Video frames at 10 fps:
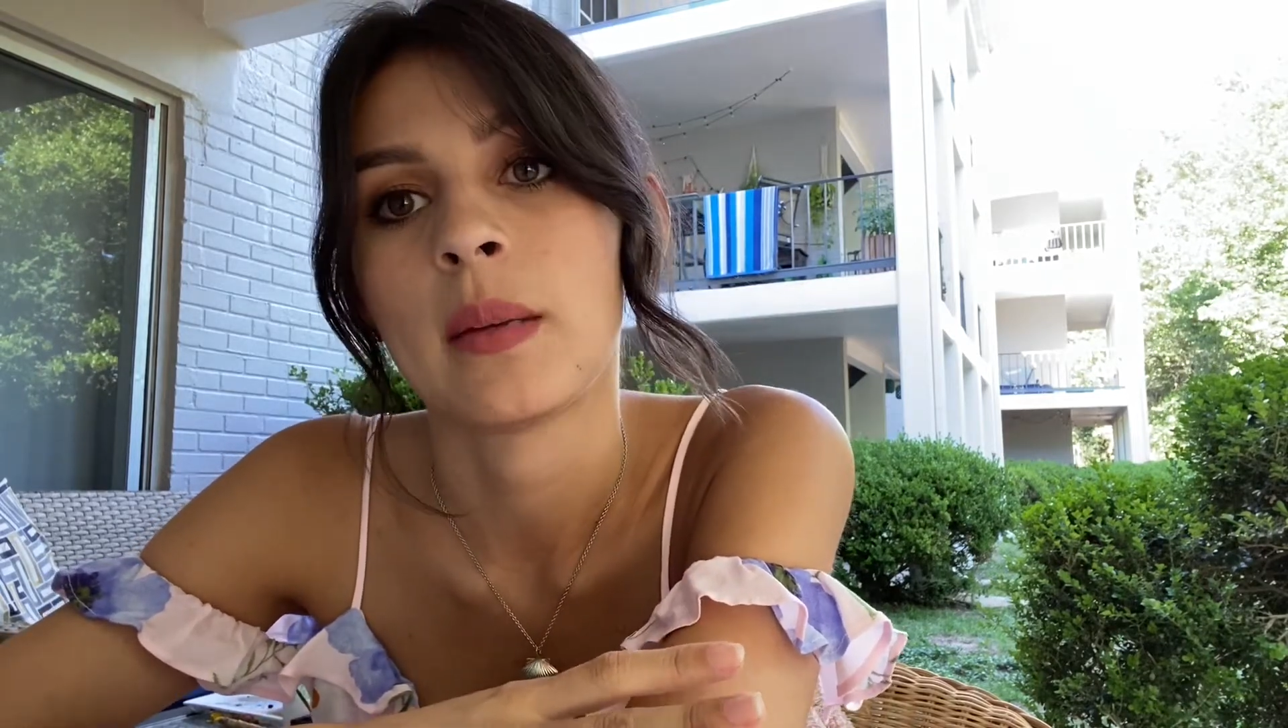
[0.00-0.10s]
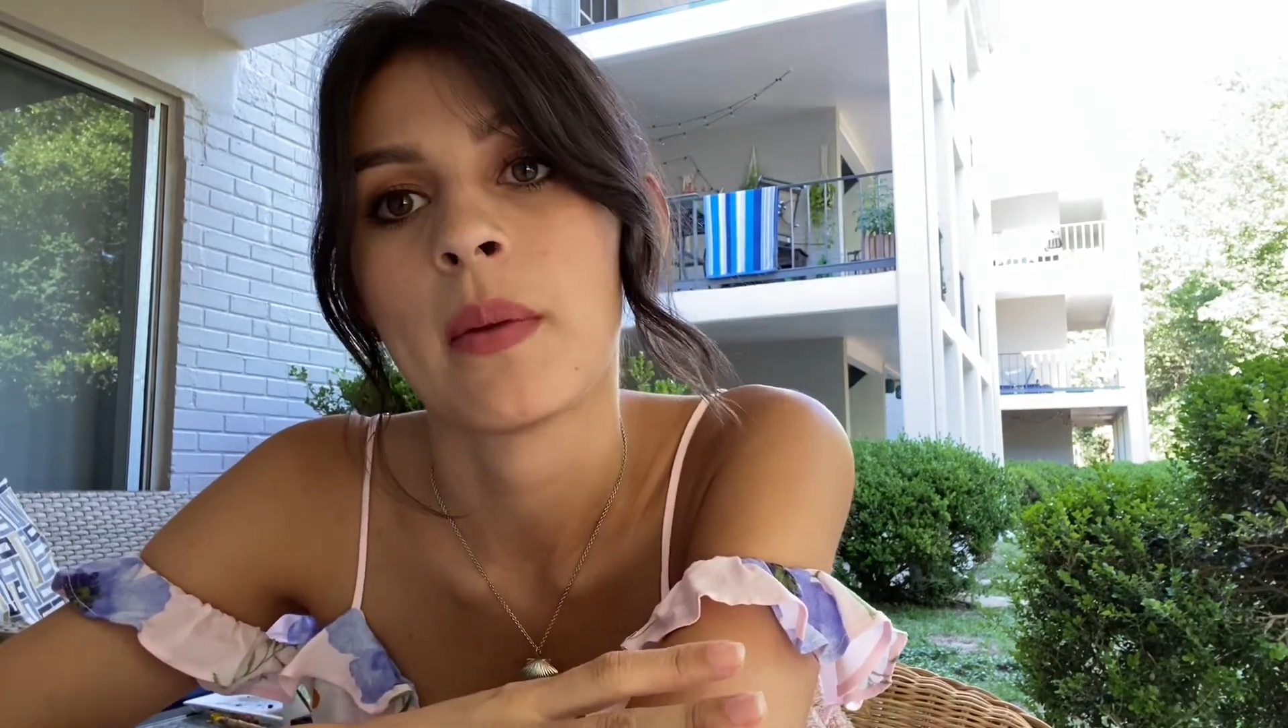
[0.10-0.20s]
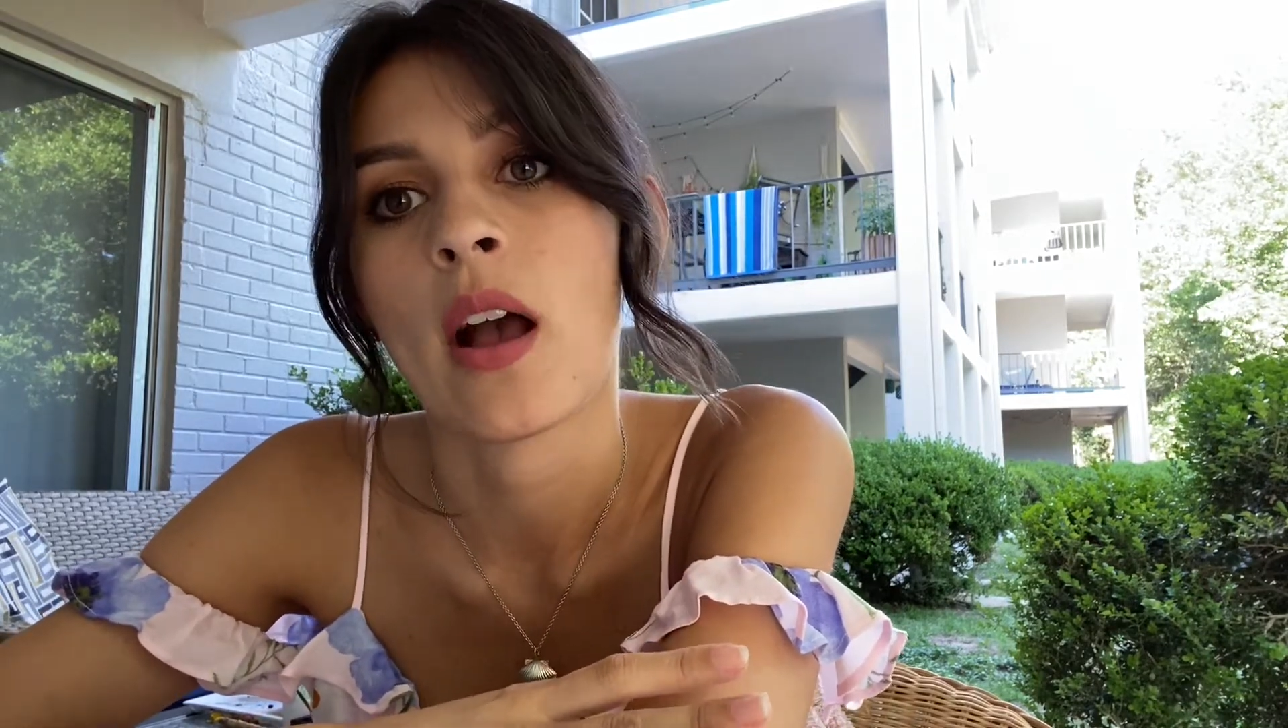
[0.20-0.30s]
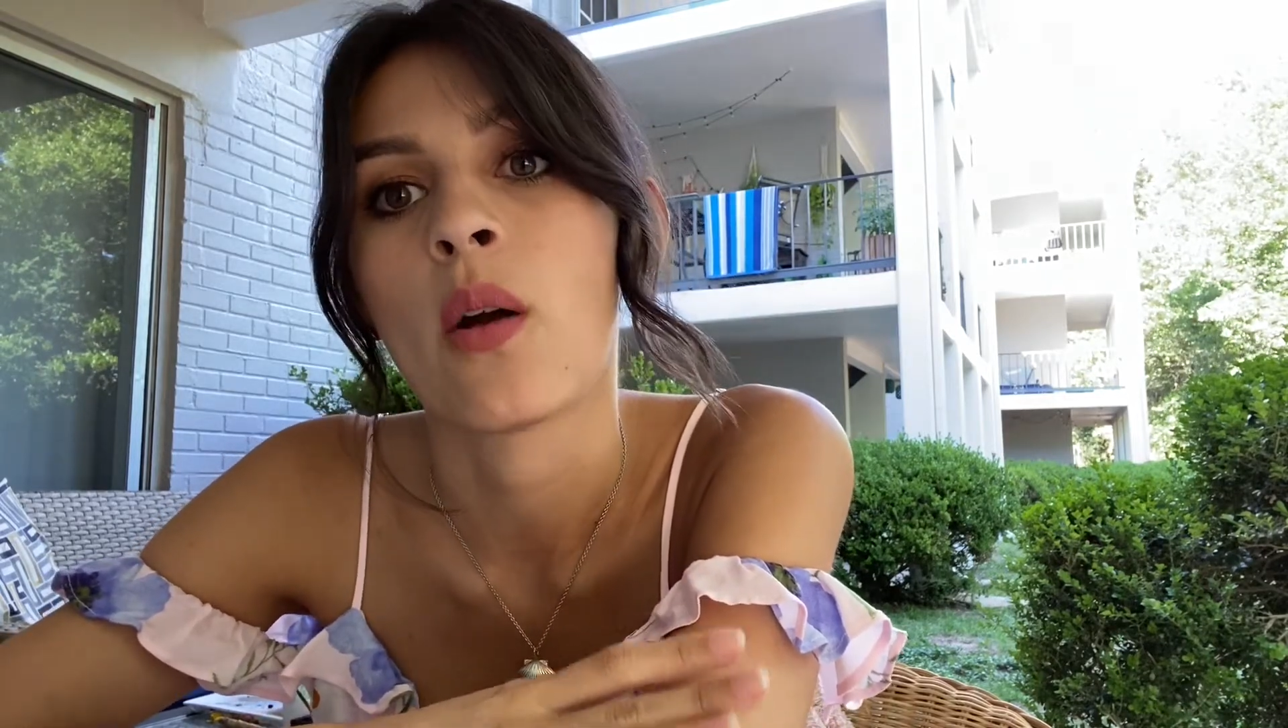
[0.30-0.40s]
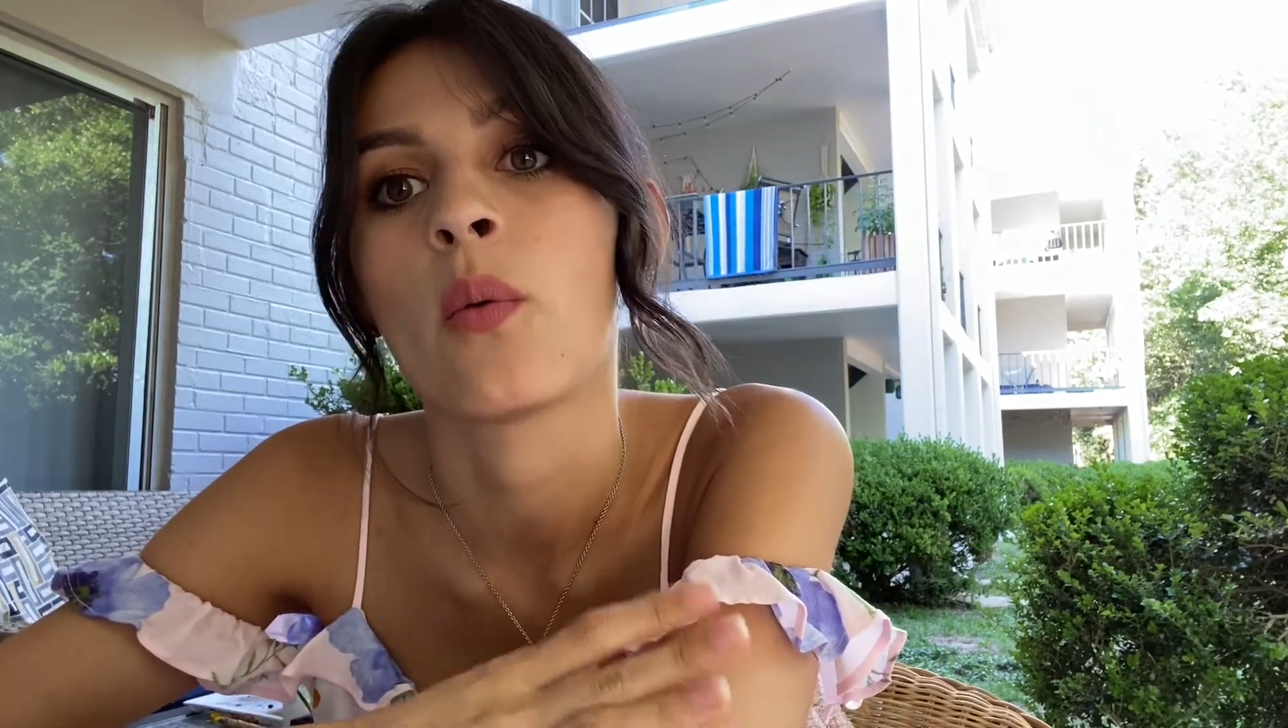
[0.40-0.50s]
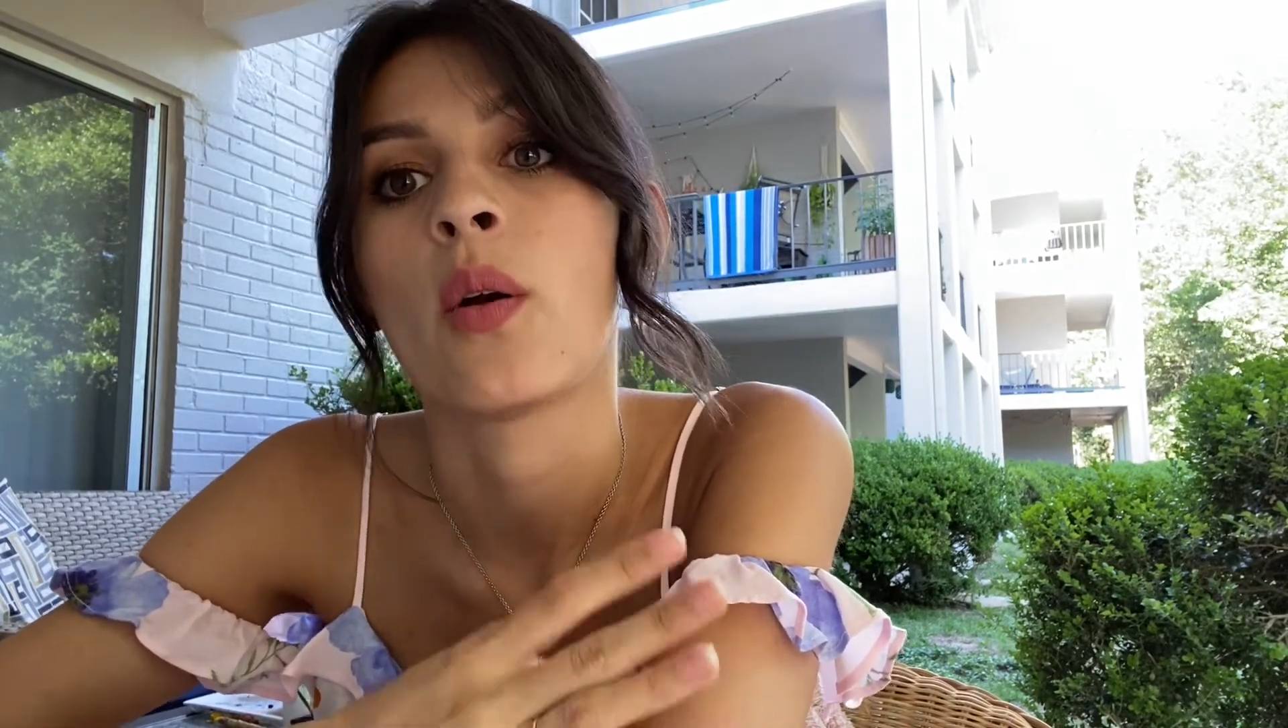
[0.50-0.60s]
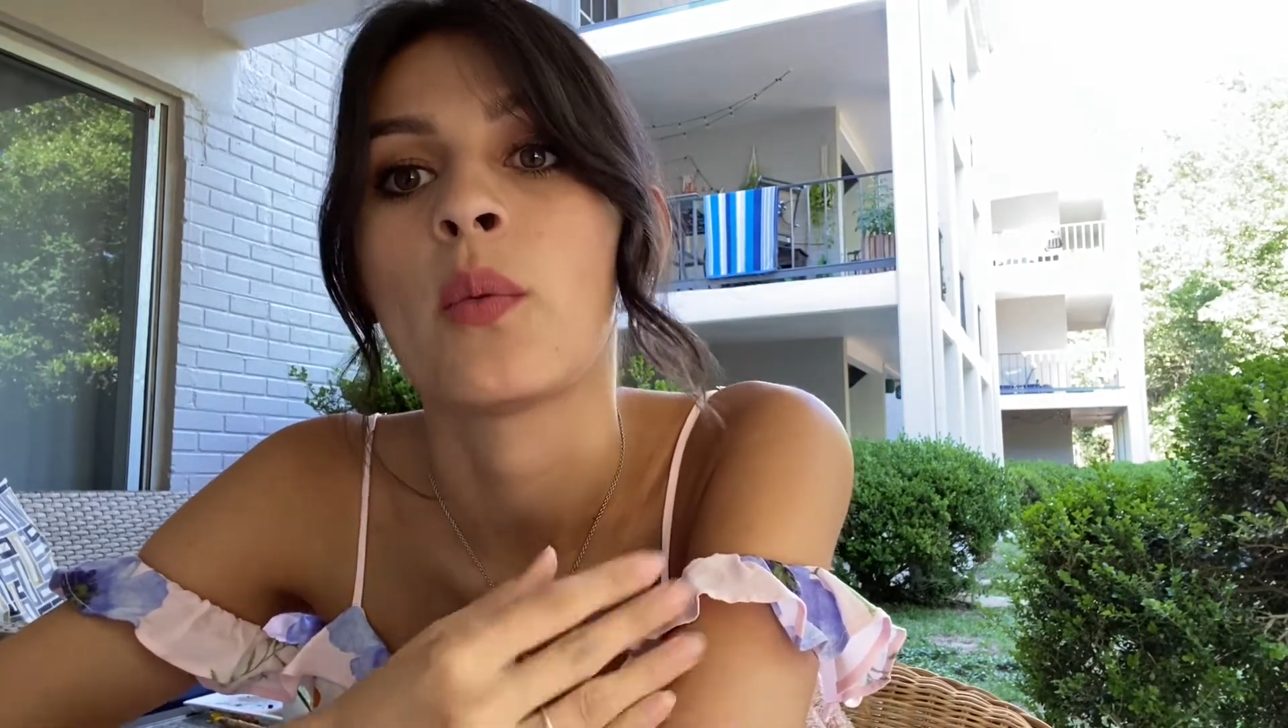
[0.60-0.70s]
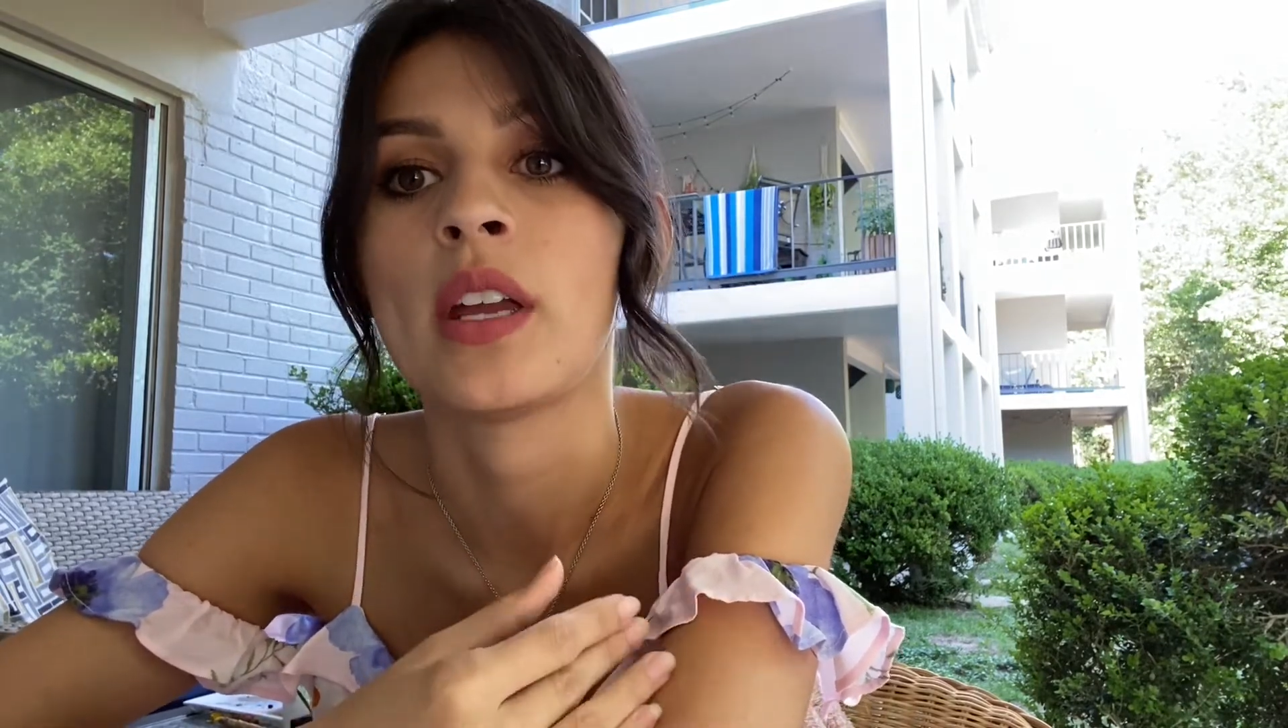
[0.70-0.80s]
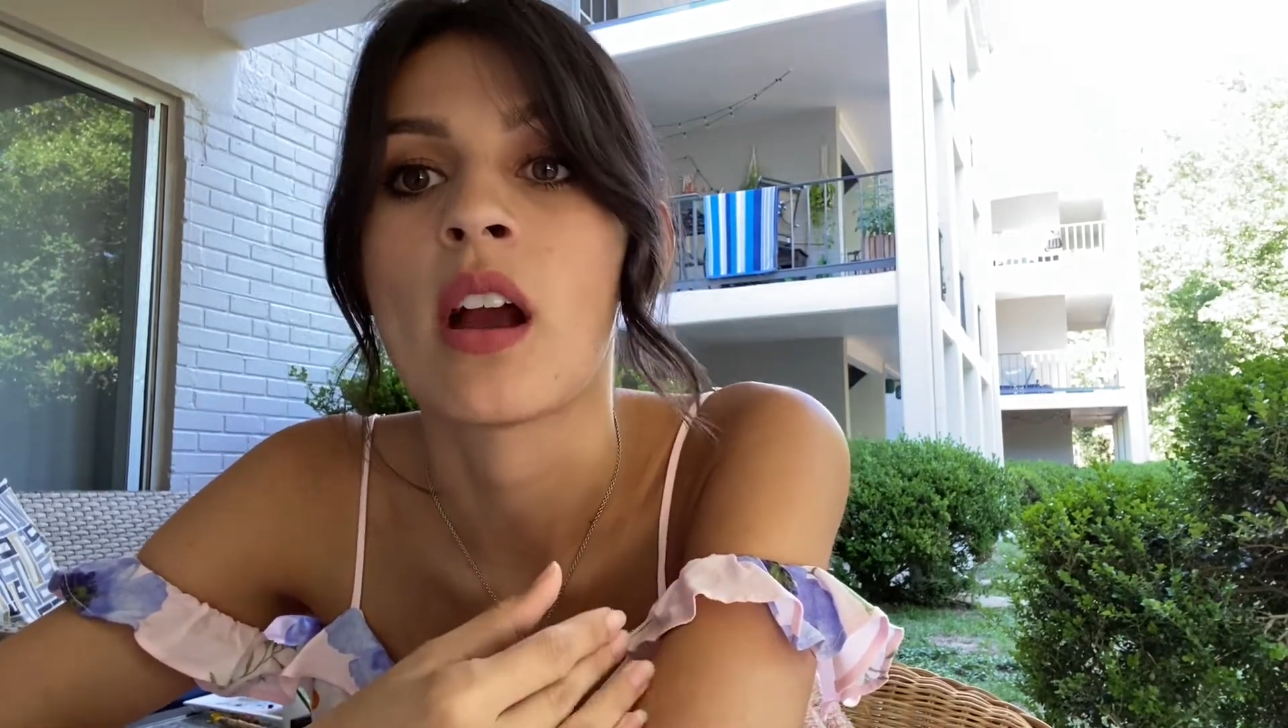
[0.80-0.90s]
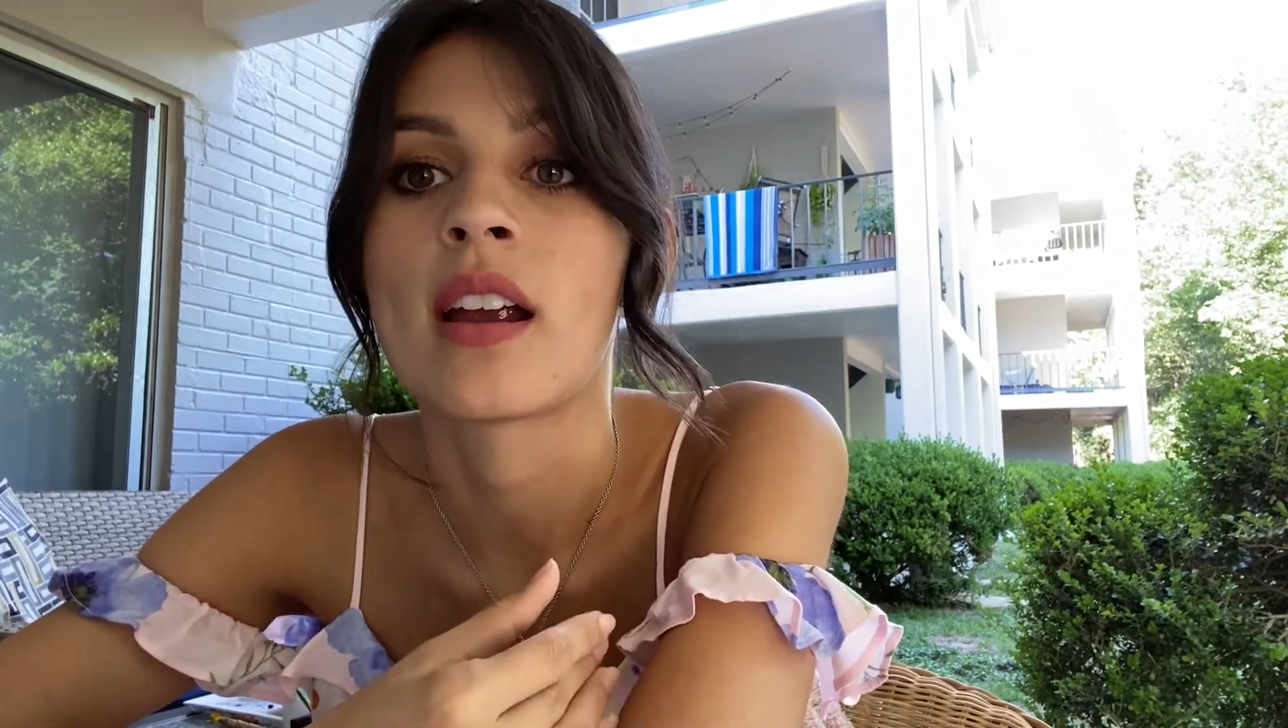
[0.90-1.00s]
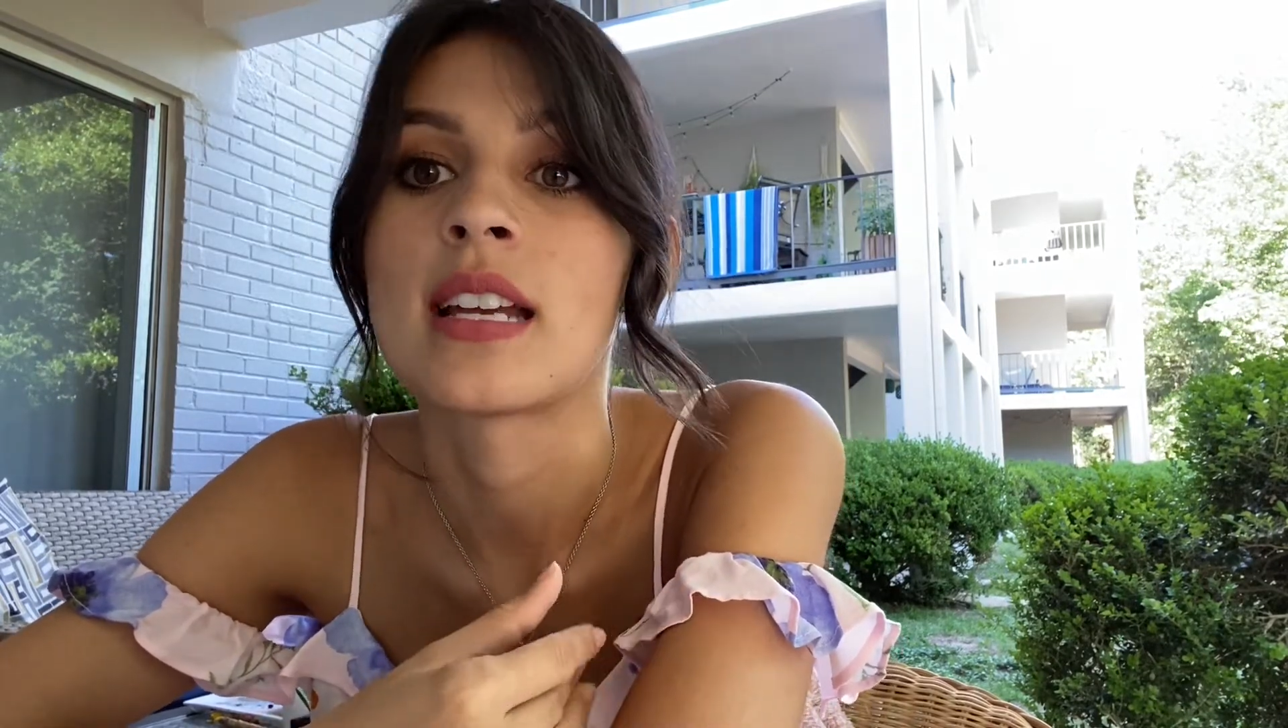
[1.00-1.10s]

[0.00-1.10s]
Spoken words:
about what we are